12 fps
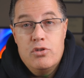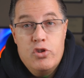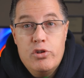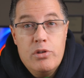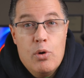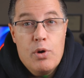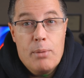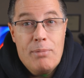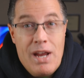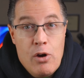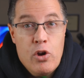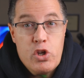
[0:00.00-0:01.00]
Do you know what a
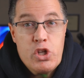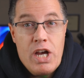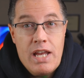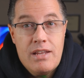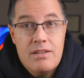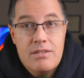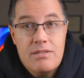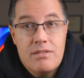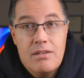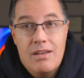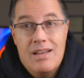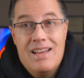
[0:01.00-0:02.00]
parrot shot
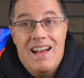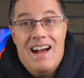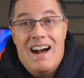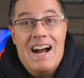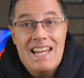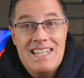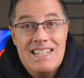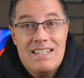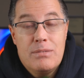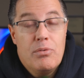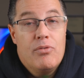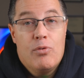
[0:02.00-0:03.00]
is? I
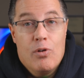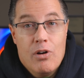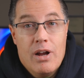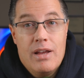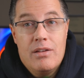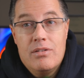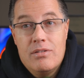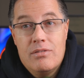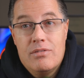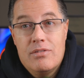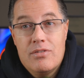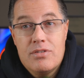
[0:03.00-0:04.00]
didn't before I
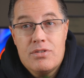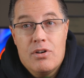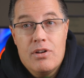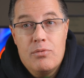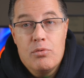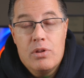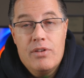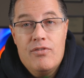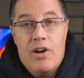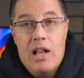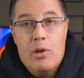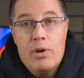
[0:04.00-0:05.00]
started really
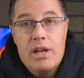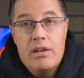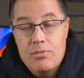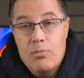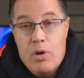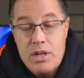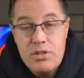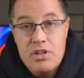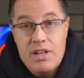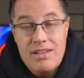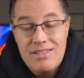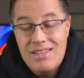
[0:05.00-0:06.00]
following
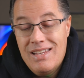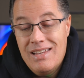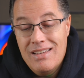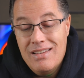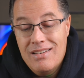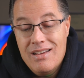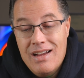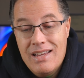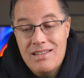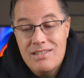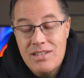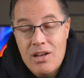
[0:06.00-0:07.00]
Watchstudies, and I
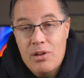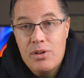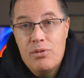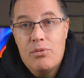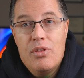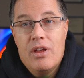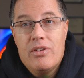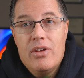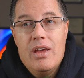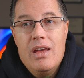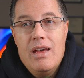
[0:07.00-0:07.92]
can tell you that